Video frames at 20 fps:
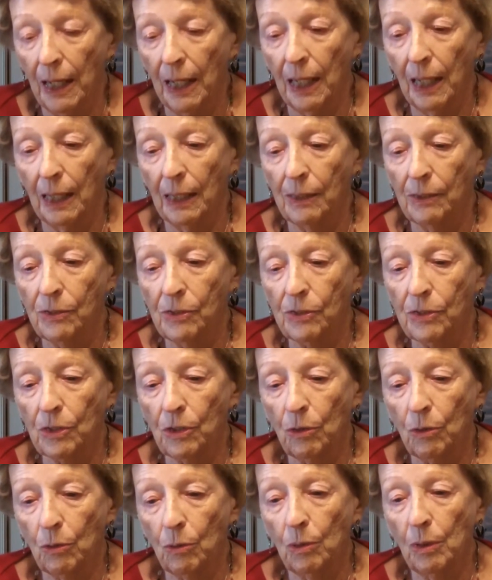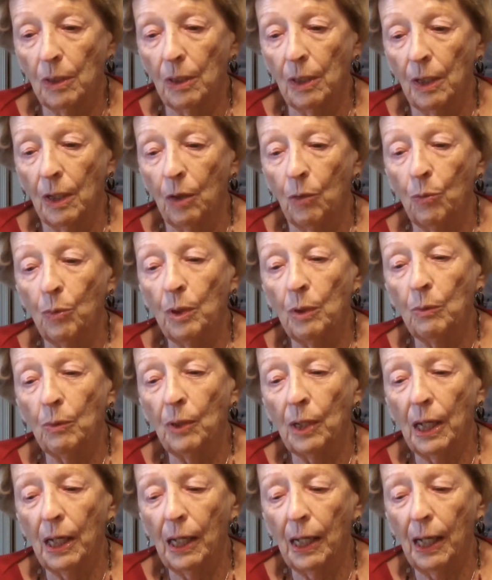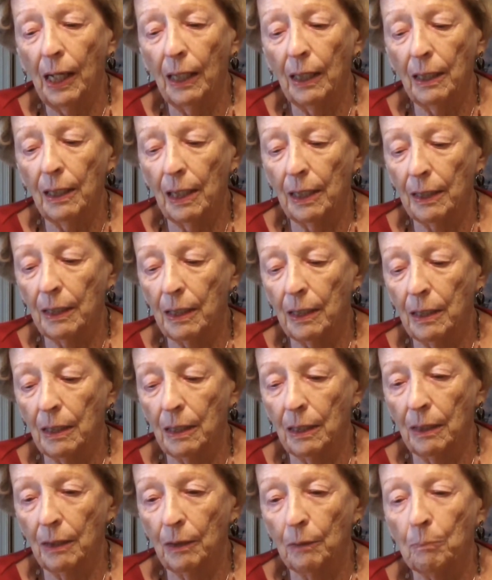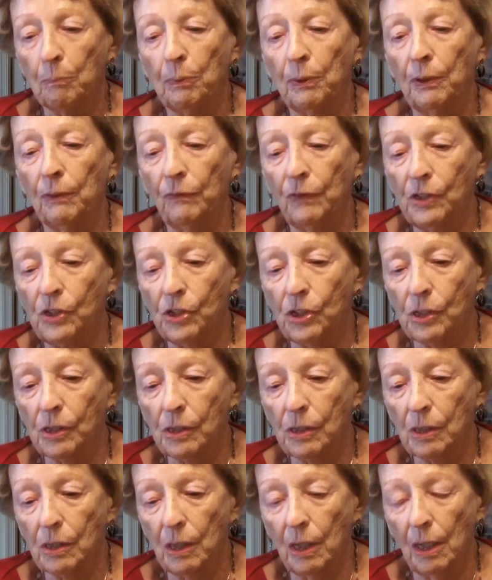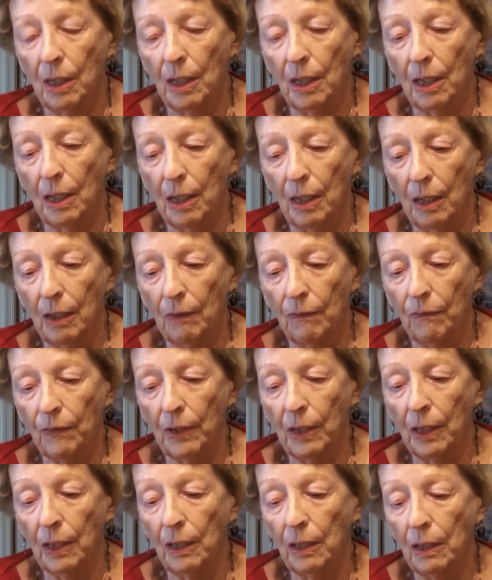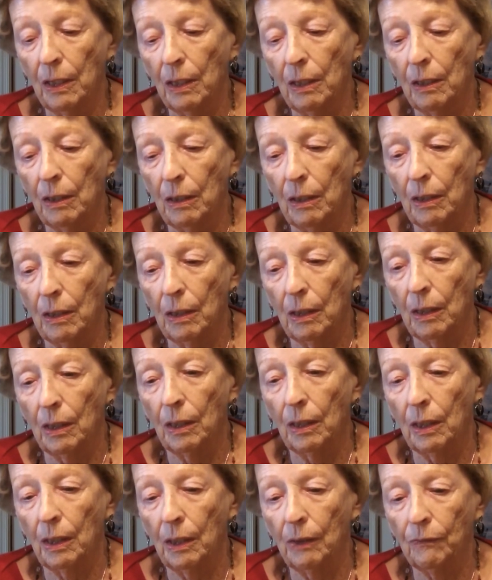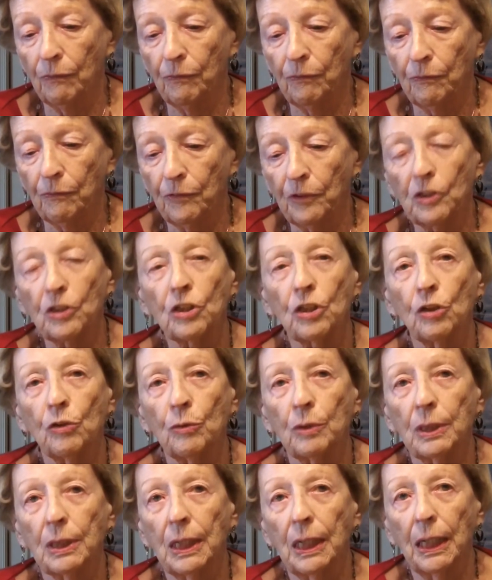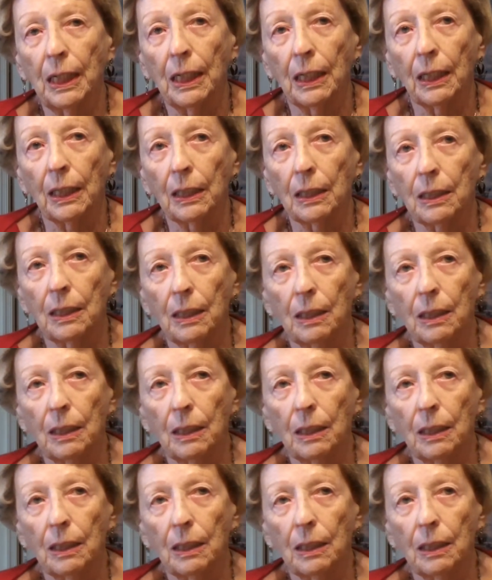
and so we had like the privileges of a first lieutenant,